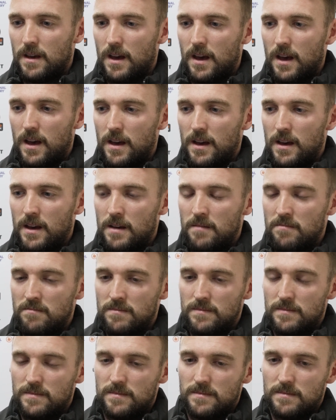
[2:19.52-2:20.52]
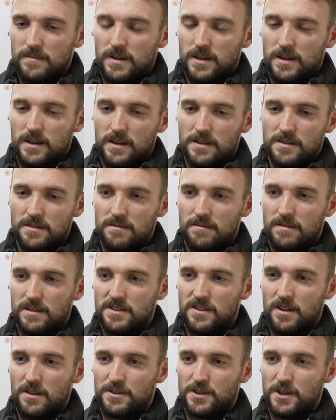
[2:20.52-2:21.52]

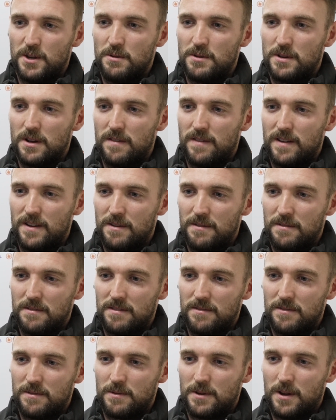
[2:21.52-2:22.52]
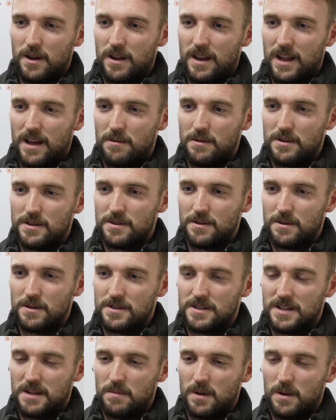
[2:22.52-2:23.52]
It's not too tough. We're not allowed to sort of
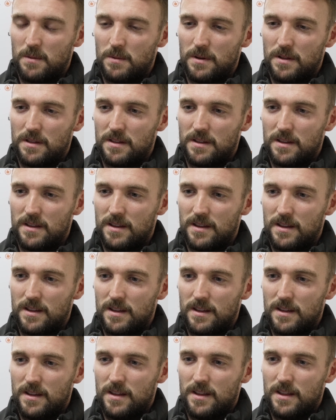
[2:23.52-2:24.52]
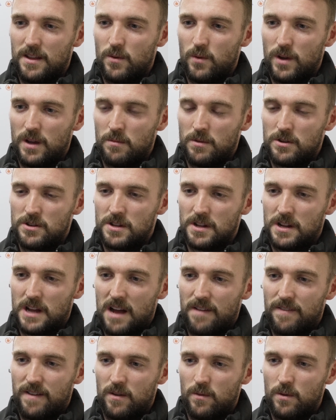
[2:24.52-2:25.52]
slip up with the way in which the
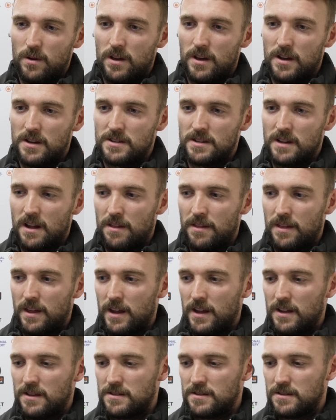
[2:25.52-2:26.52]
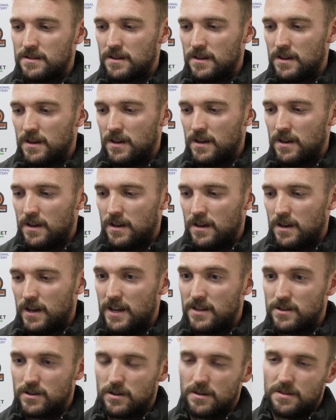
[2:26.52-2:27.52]
gaffer works, and I think it's
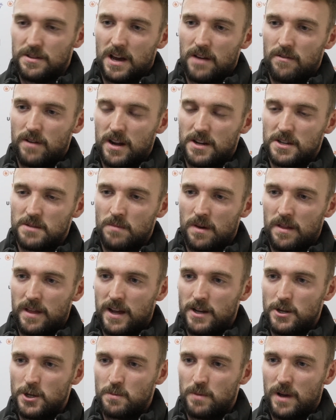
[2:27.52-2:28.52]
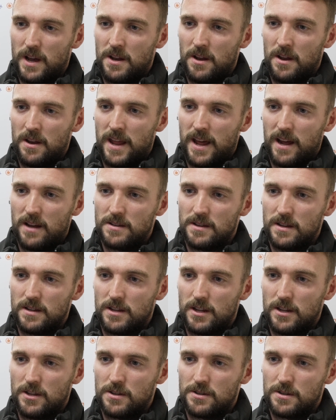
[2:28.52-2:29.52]
good that Wrexham are there just behind our necks.
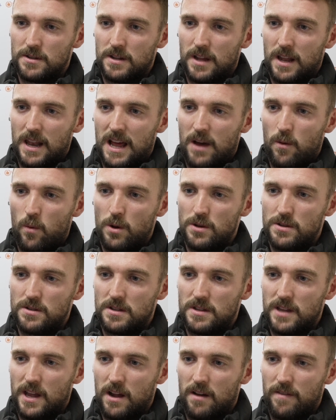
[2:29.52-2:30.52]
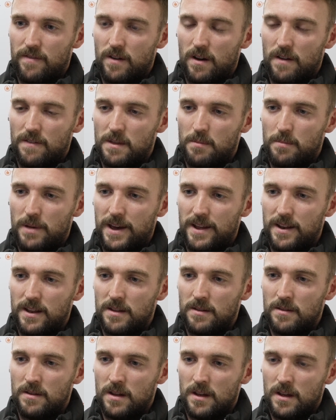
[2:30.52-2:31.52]
It doesn't allow us to take our foot off the pedal,
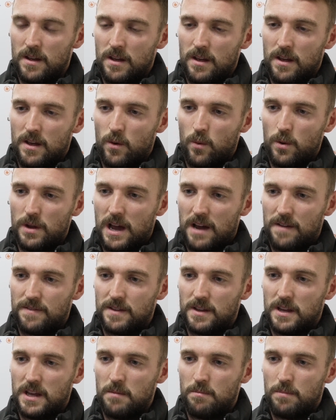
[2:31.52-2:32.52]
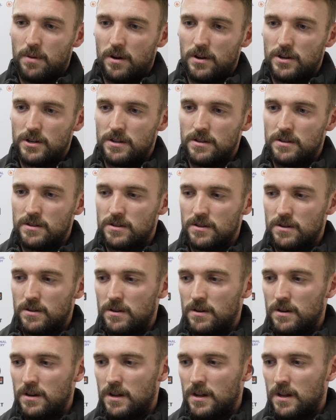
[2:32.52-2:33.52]
and we have to keep pushing.
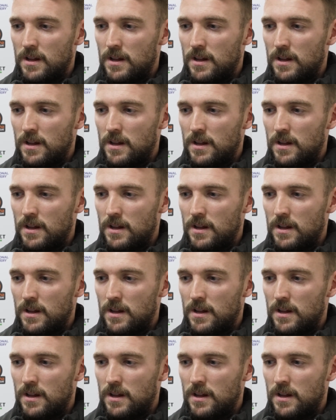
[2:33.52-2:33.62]
So